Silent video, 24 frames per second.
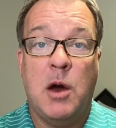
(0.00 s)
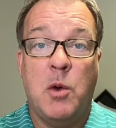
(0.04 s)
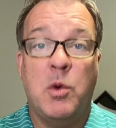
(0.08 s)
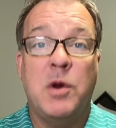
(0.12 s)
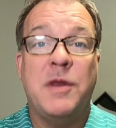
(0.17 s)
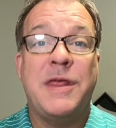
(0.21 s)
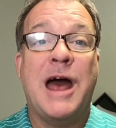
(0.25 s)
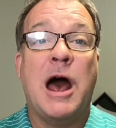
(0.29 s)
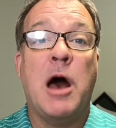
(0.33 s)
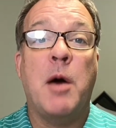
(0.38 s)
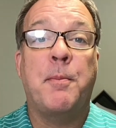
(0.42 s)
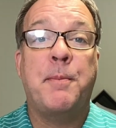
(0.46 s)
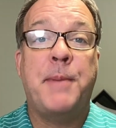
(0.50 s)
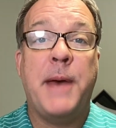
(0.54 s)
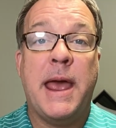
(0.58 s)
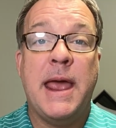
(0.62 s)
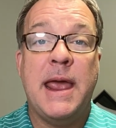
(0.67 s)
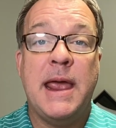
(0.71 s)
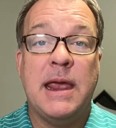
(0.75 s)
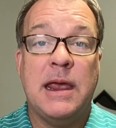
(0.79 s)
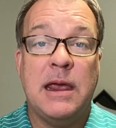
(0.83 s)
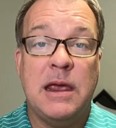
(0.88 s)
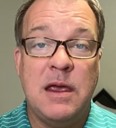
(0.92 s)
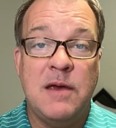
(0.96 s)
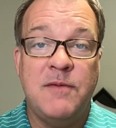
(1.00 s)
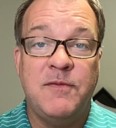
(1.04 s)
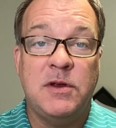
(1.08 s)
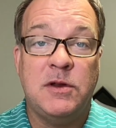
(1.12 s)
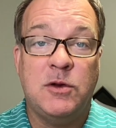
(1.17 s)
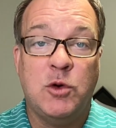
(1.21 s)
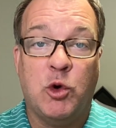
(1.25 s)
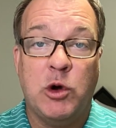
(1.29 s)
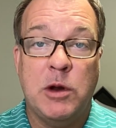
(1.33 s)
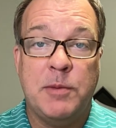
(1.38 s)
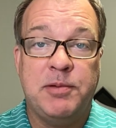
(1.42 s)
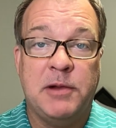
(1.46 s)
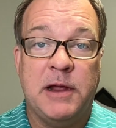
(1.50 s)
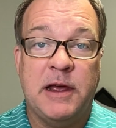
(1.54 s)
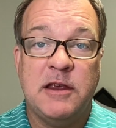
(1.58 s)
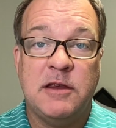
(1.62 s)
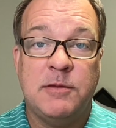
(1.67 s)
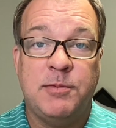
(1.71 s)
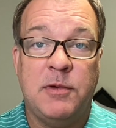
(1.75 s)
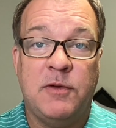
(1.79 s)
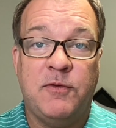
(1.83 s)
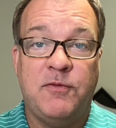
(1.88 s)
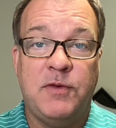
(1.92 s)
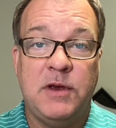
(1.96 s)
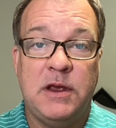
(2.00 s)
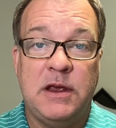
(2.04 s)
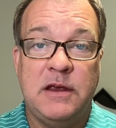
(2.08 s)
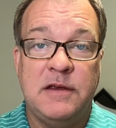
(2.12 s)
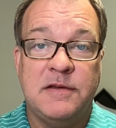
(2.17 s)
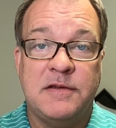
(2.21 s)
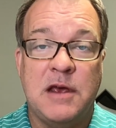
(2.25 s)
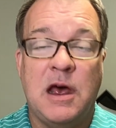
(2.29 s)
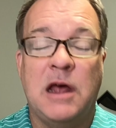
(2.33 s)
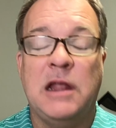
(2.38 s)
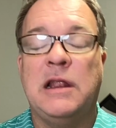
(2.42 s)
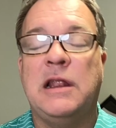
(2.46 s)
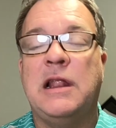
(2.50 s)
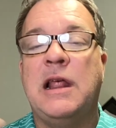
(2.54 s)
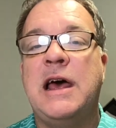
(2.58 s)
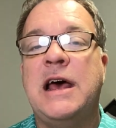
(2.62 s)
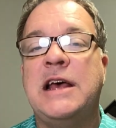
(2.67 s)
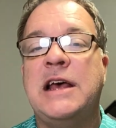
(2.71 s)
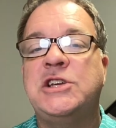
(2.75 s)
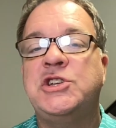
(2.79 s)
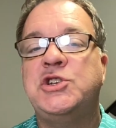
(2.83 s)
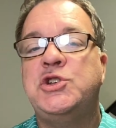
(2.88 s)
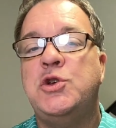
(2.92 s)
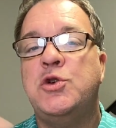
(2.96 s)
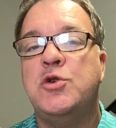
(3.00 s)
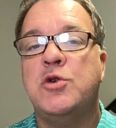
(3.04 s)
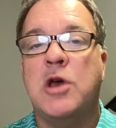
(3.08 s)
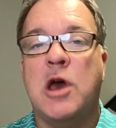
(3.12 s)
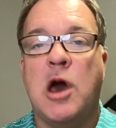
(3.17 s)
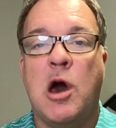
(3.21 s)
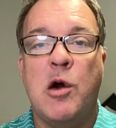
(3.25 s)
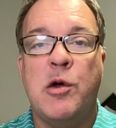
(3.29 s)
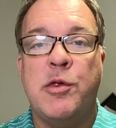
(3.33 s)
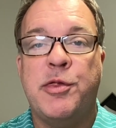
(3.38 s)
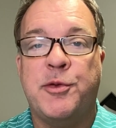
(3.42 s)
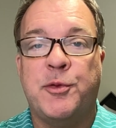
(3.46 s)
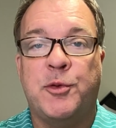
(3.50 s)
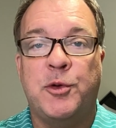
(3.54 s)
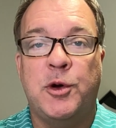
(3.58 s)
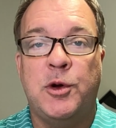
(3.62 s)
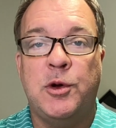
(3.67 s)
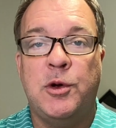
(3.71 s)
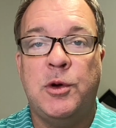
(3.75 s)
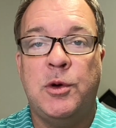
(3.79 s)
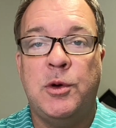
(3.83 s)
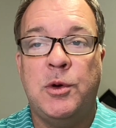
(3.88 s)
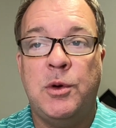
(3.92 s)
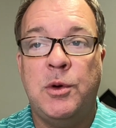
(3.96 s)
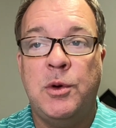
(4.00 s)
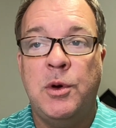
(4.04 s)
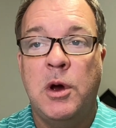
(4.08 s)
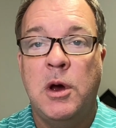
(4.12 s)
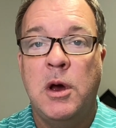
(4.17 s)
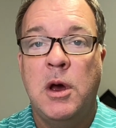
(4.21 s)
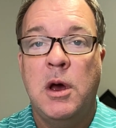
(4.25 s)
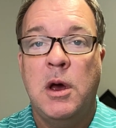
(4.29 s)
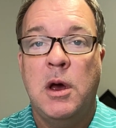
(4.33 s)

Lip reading: without paying inventory placement fees unless you go through